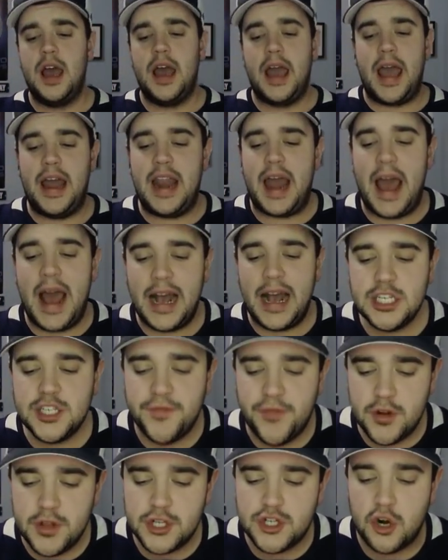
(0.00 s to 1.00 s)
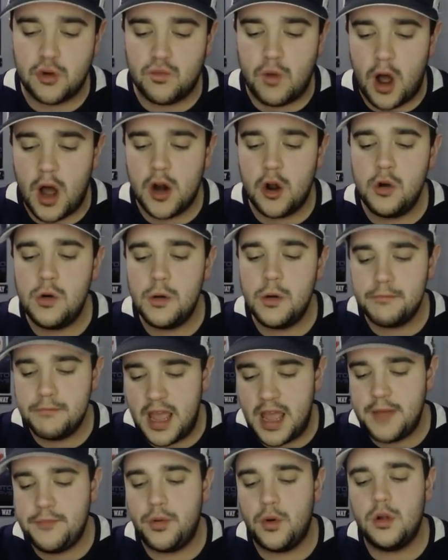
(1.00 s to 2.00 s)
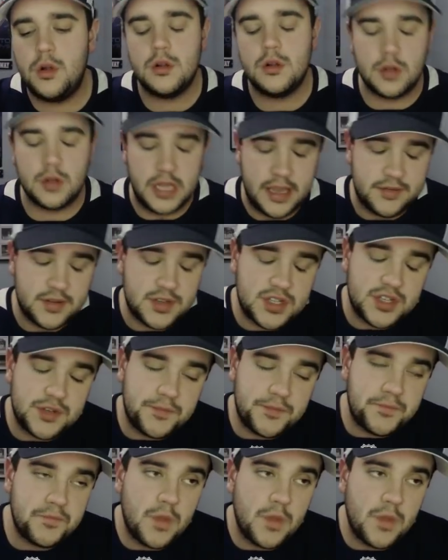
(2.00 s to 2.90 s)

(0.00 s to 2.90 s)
And as for the Toronto Maple Leafs,